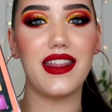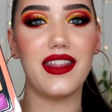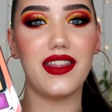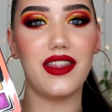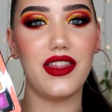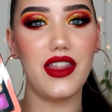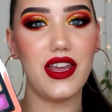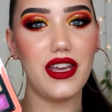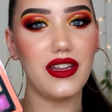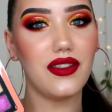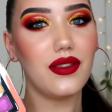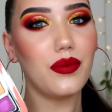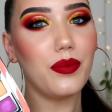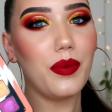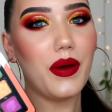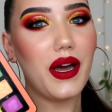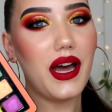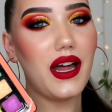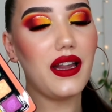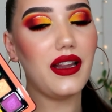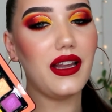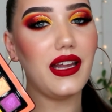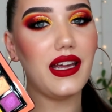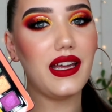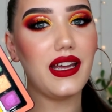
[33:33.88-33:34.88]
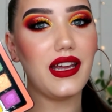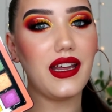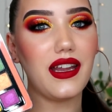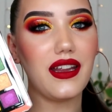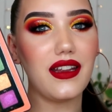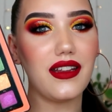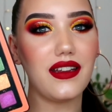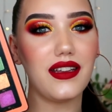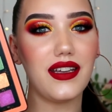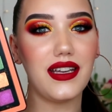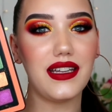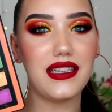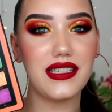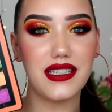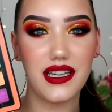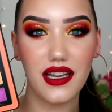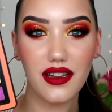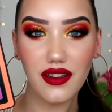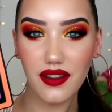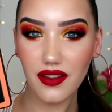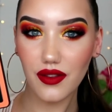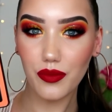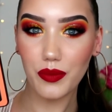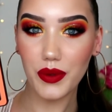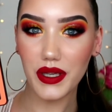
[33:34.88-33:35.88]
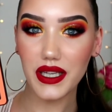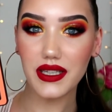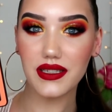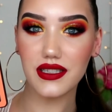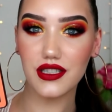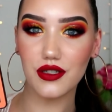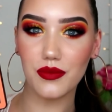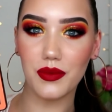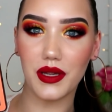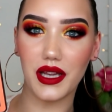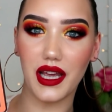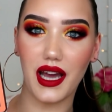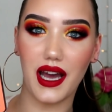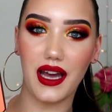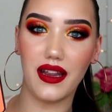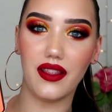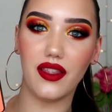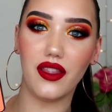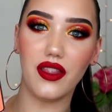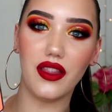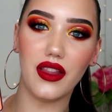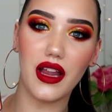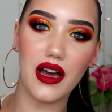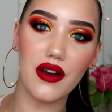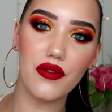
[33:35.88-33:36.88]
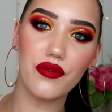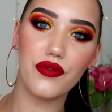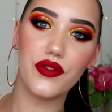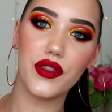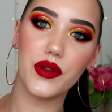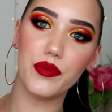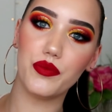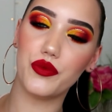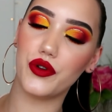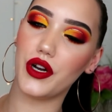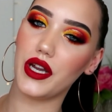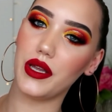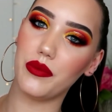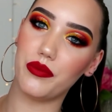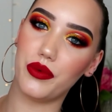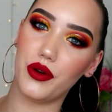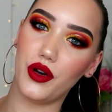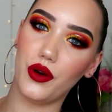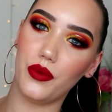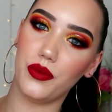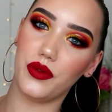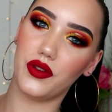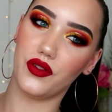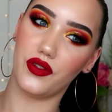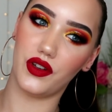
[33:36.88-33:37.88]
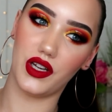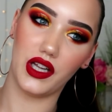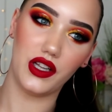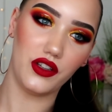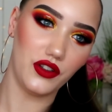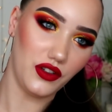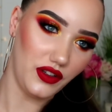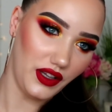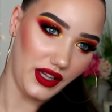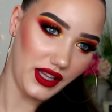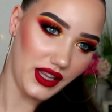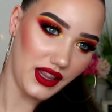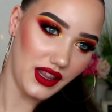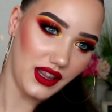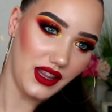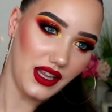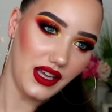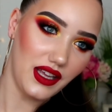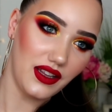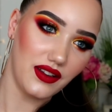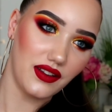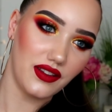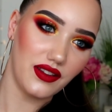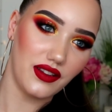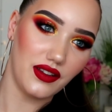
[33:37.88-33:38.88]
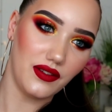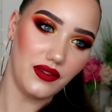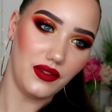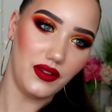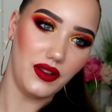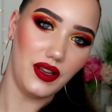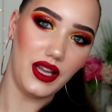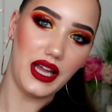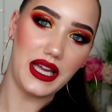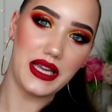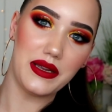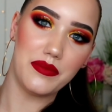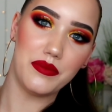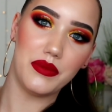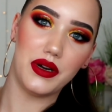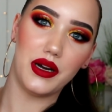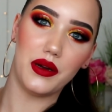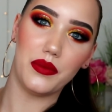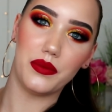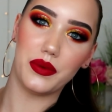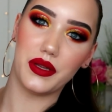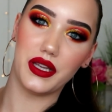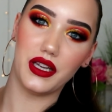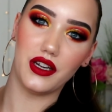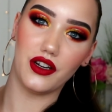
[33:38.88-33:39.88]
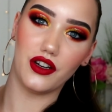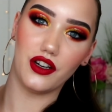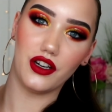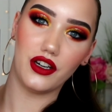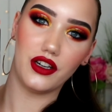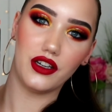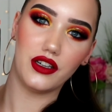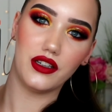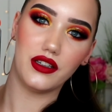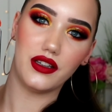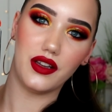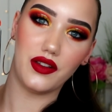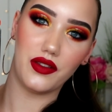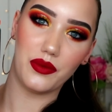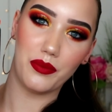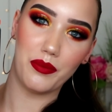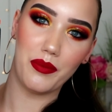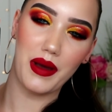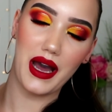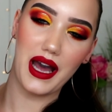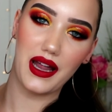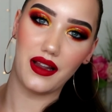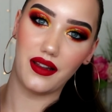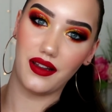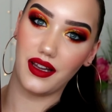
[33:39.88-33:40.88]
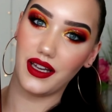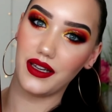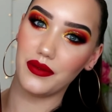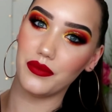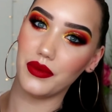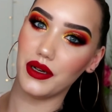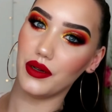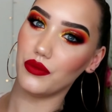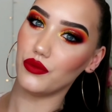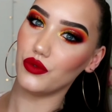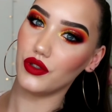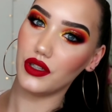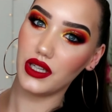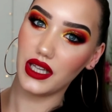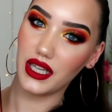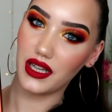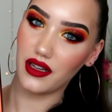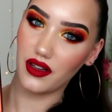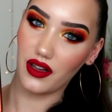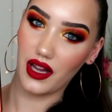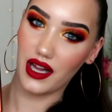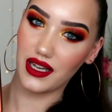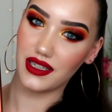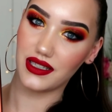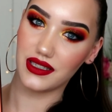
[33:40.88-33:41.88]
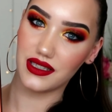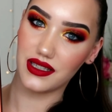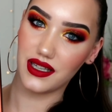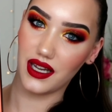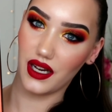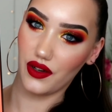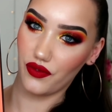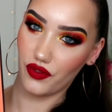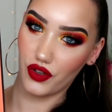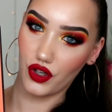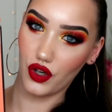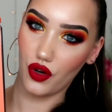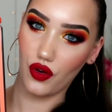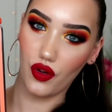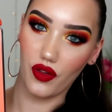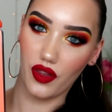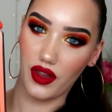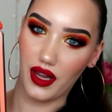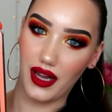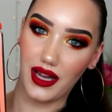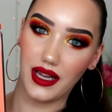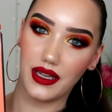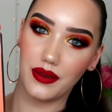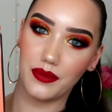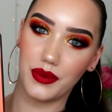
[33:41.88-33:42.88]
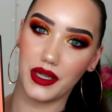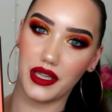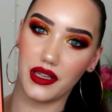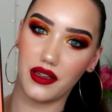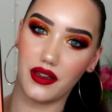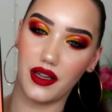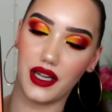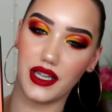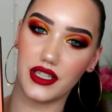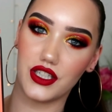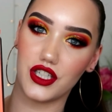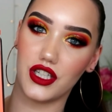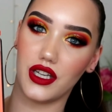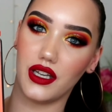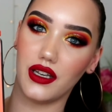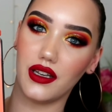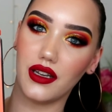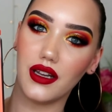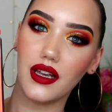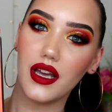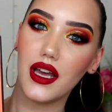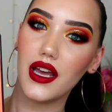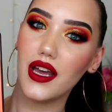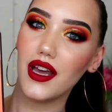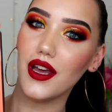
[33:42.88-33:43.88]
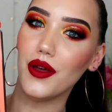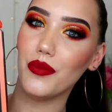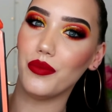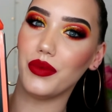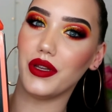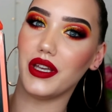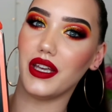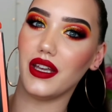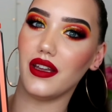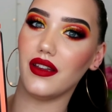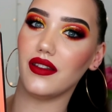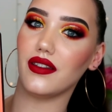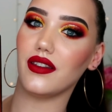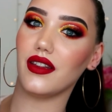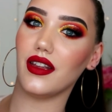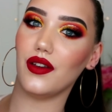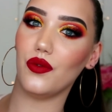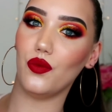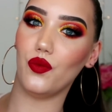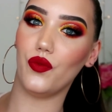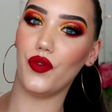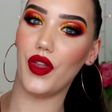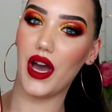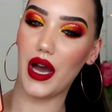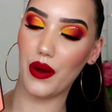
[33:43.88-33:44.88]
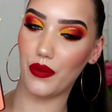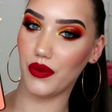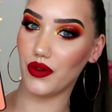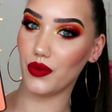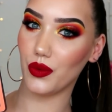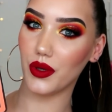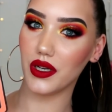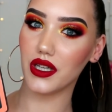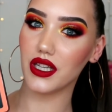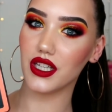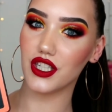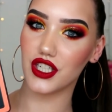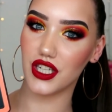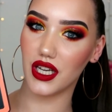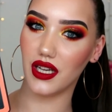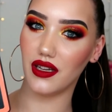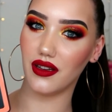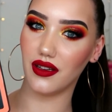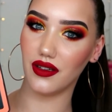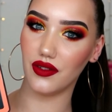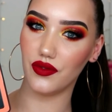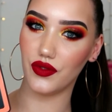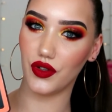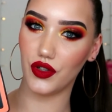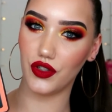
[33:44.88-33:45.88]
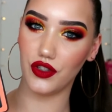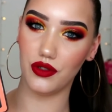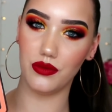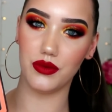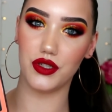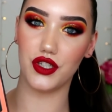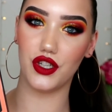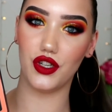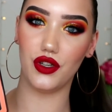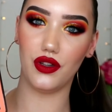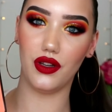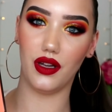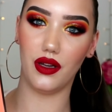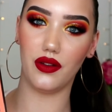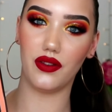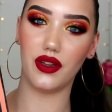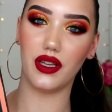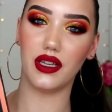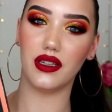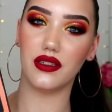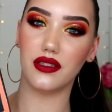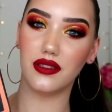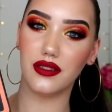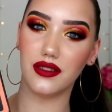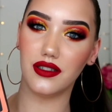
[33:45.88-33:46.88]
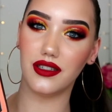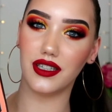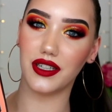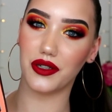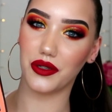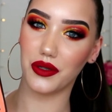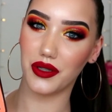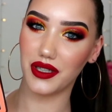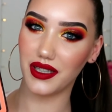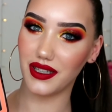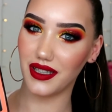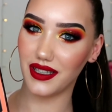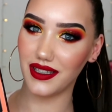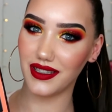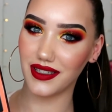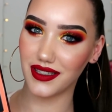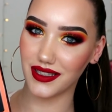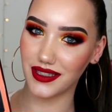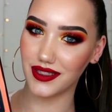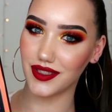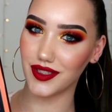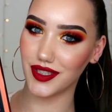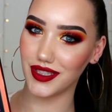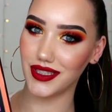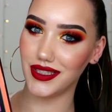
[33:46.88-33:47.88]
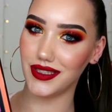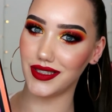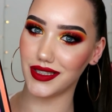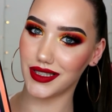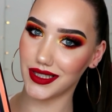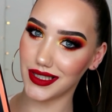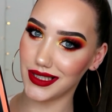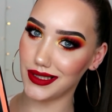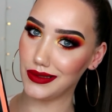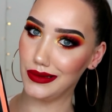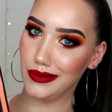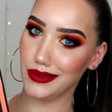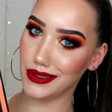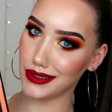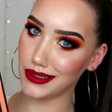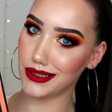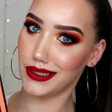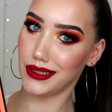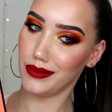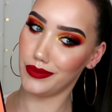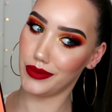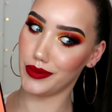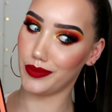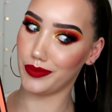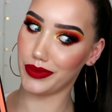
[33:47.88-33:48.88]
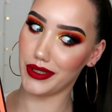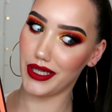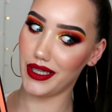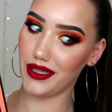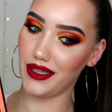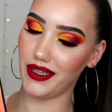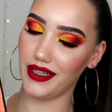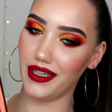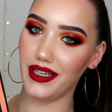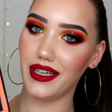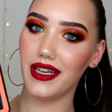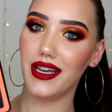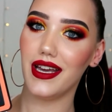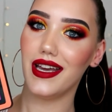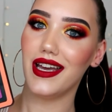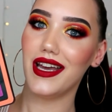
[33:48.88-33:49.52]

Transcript: This palette, it does speak to me. I love the bright pops of colour, like this lime up here, this matte lime. I'm really glad that I've got that in my collection because that was one of the shades in volume 2 that I was like, oh, I quite like that shade, I kind of want to keep the palette.